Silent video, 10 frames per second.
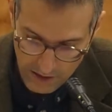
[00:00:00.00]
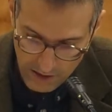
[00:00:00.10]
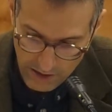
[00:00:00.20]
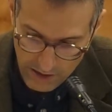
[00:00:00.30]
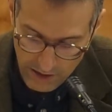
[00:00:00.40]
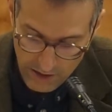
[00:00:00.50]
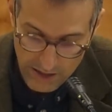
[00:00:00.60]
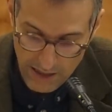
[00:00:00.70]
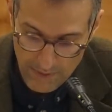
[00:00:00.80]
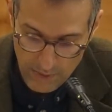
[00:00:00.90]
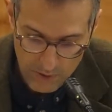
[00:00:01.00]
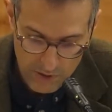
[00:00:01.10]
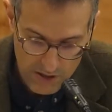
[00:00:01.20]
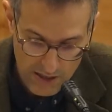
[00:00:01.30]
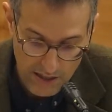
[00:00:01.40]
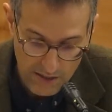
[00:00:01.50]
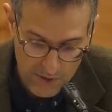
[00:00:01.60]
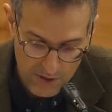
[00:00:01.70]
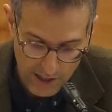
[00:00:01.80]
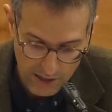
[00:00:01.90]
and the labor process are
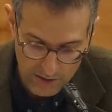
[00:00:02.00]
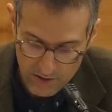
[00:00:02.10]
abstracted.